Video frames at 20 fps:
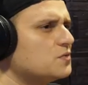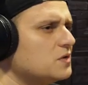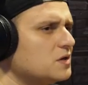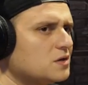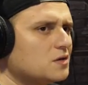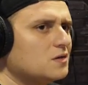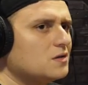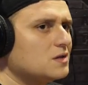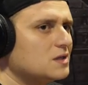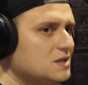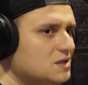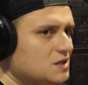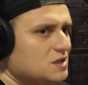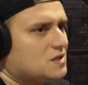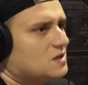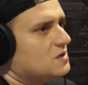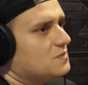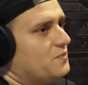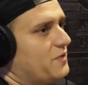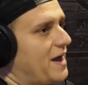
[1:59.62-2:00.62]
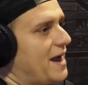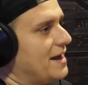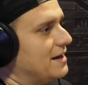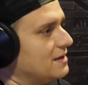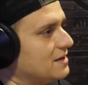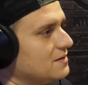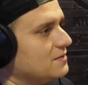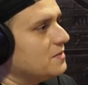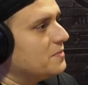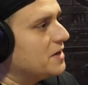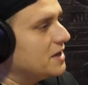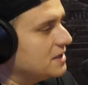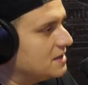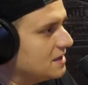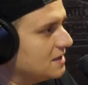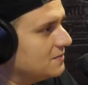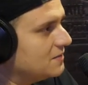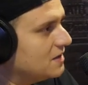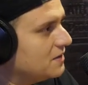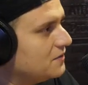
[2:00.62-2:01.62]
what do you call it? It's just his brand, the money
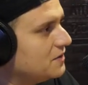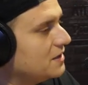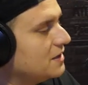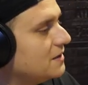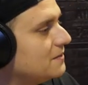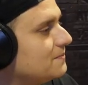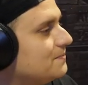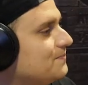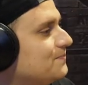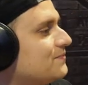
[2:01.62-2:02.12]
team and everything.